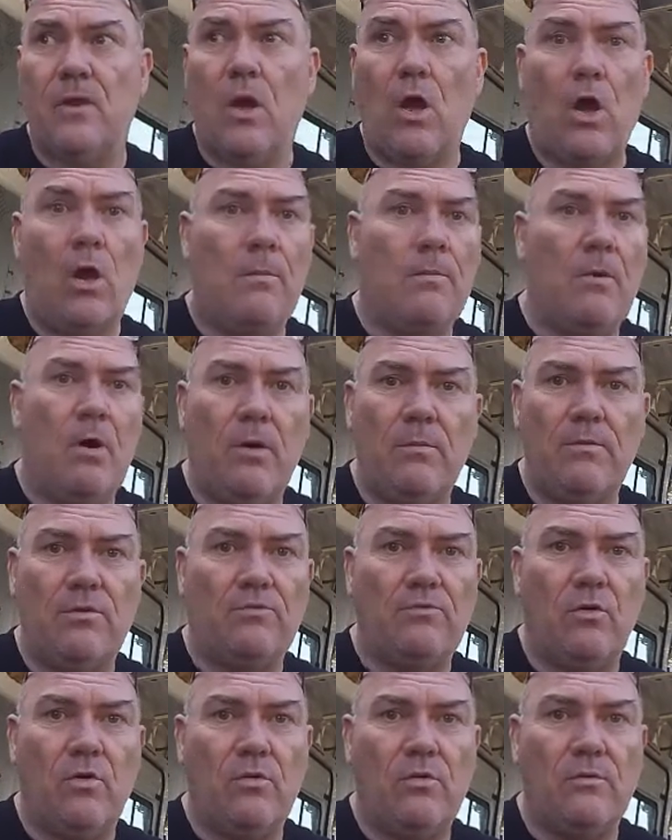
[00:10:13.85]
I might be
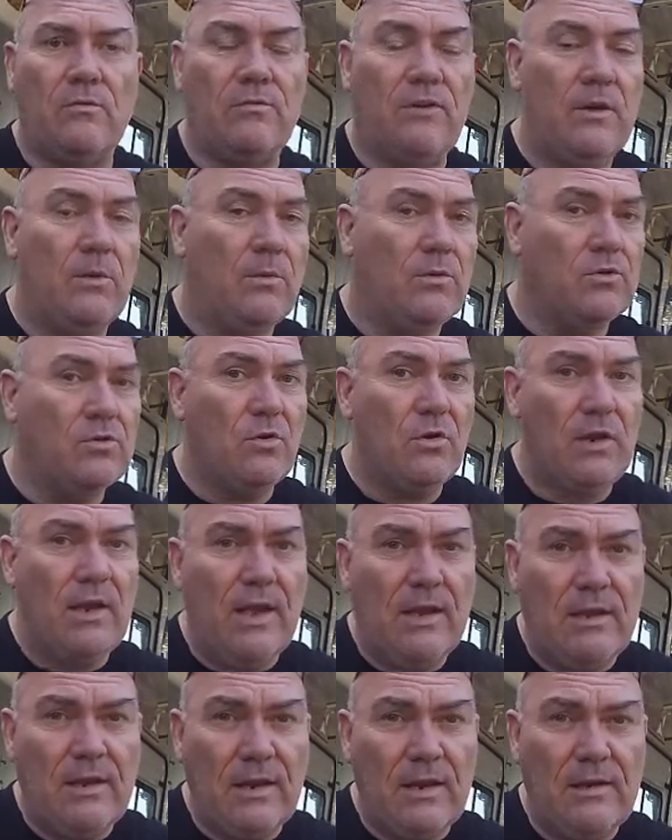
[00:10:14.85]
wrong. If anyone's got
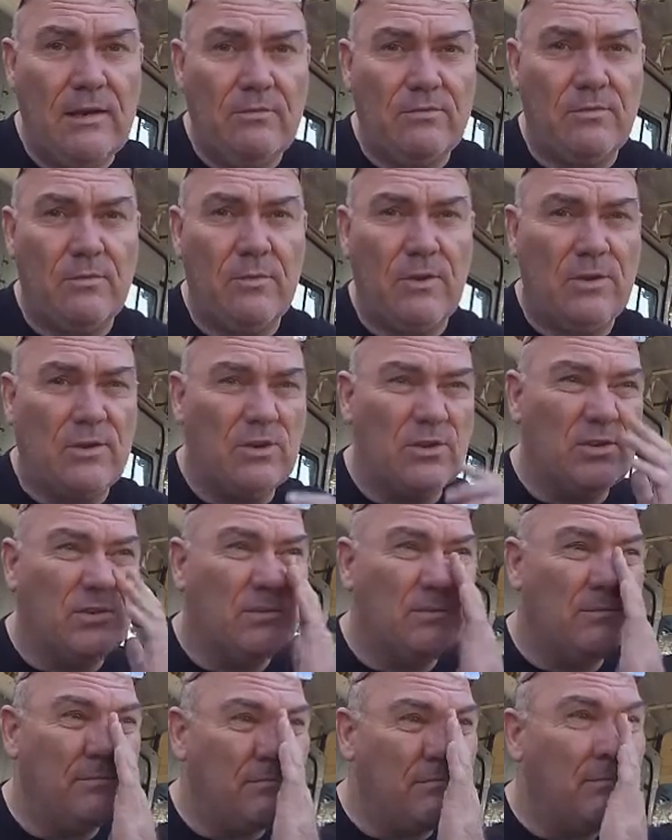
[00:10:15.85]
any information,
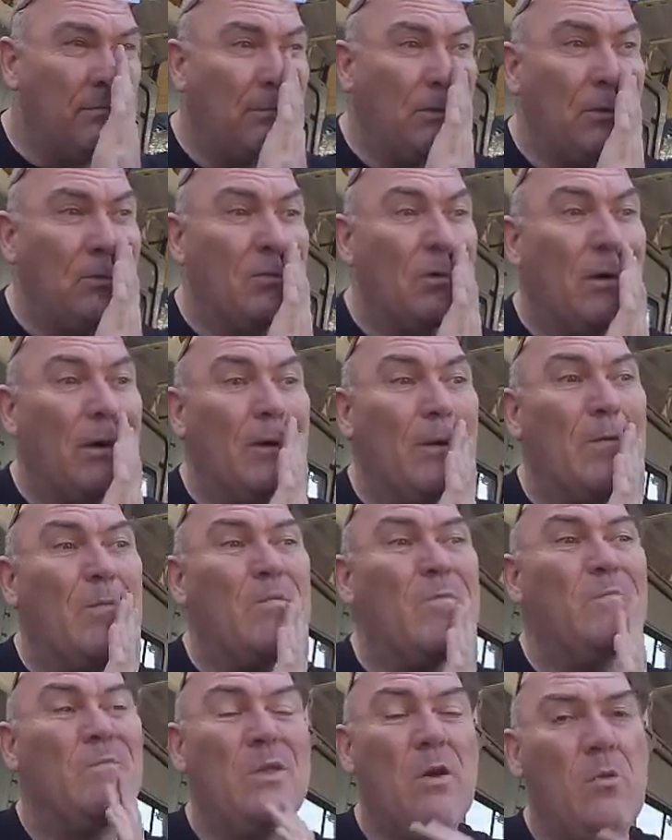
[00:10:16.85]
it'd be great.
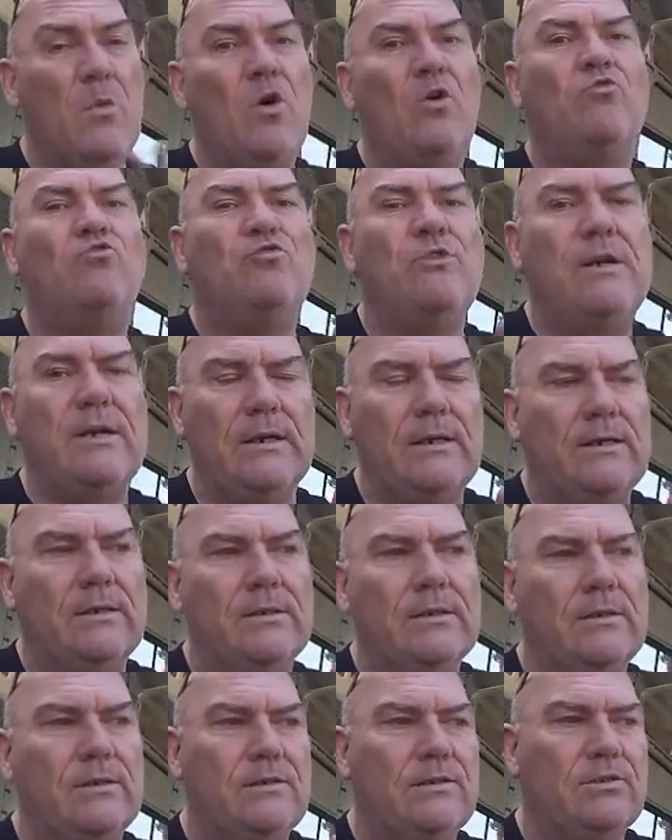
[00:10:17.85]
What I really
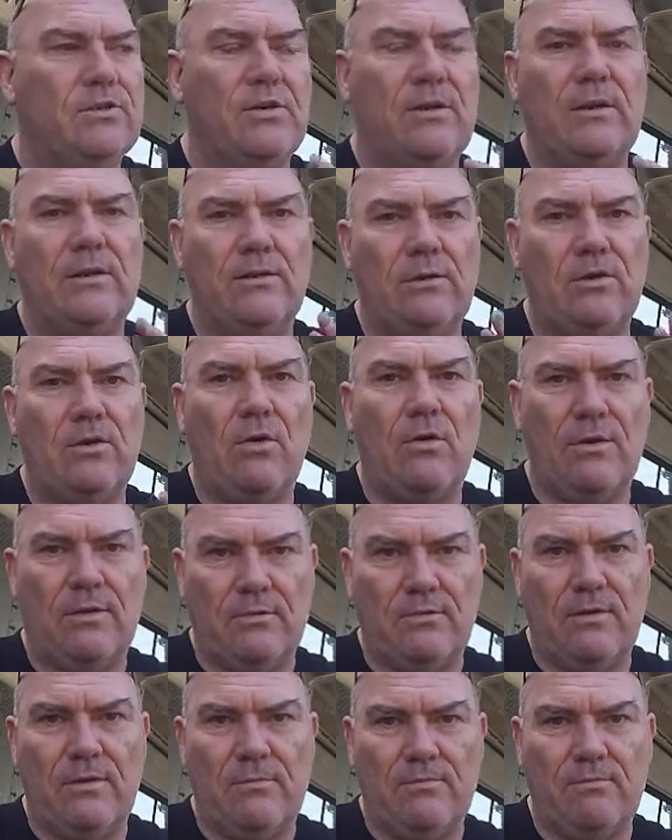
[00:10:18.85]
need is I need a
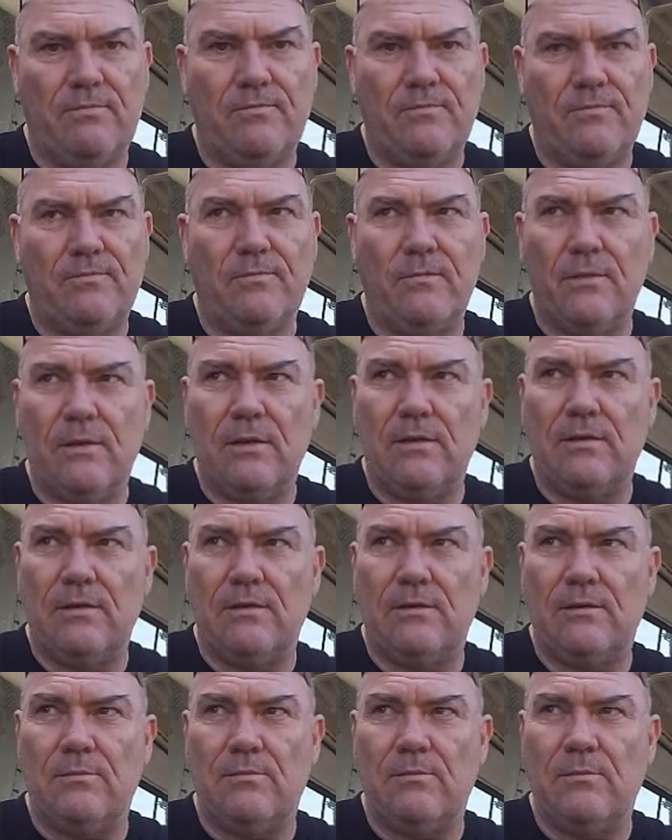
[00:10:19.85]
diagram.
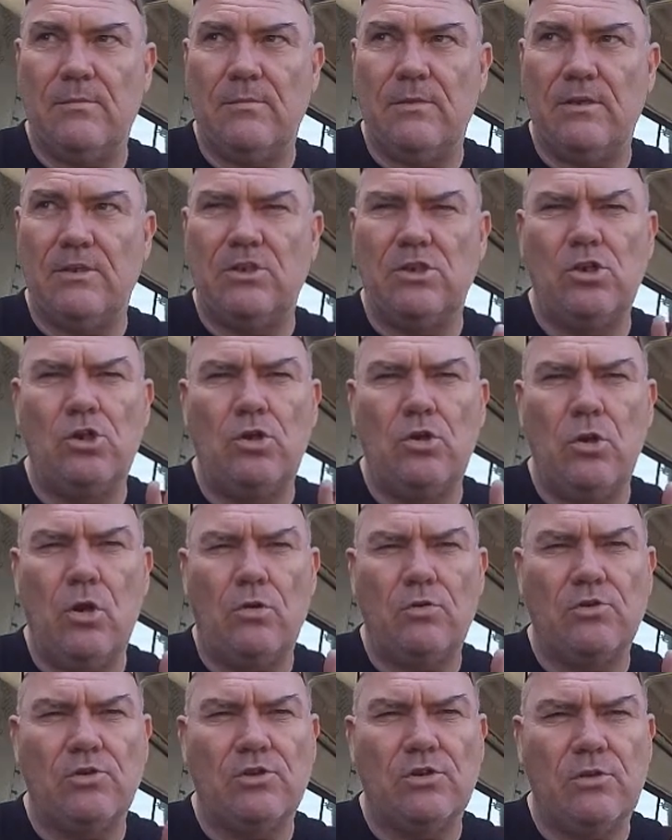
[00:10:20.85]
There's
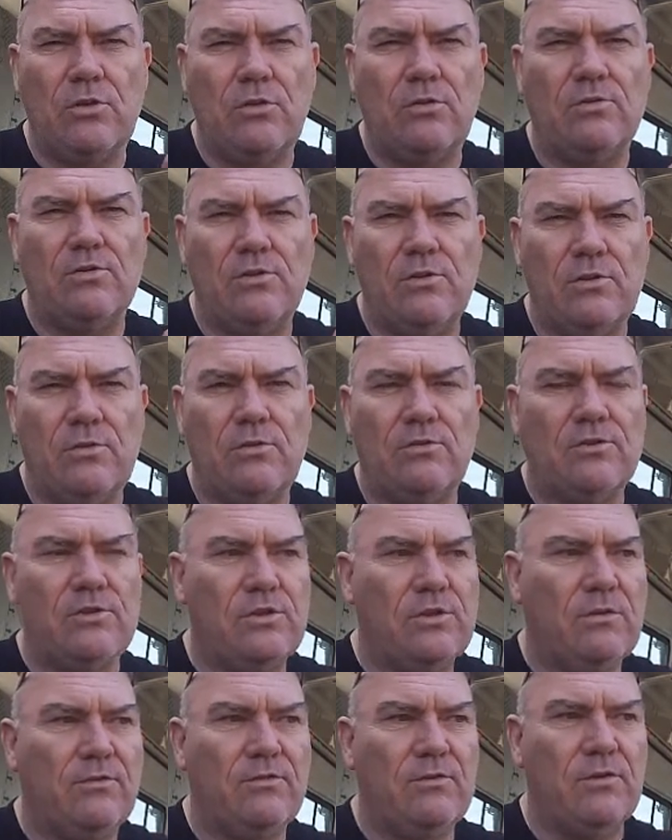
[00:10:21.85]
lots and lots and lots
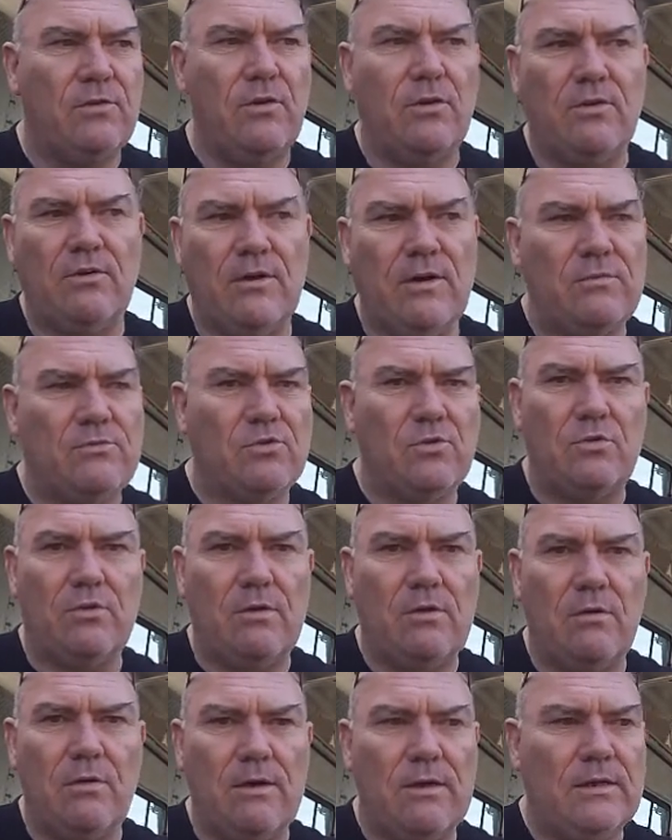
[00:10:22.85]
of different diagrams
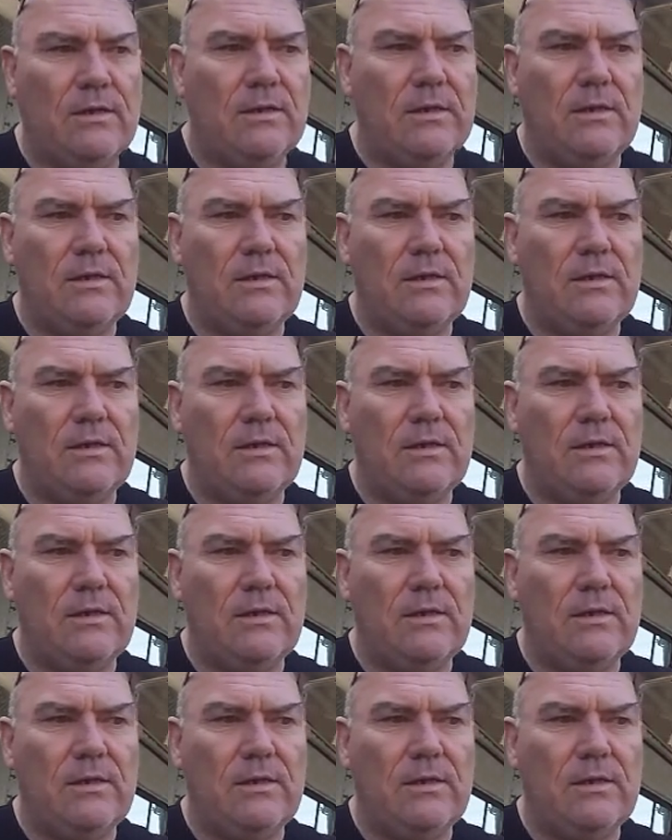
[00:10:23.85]
online,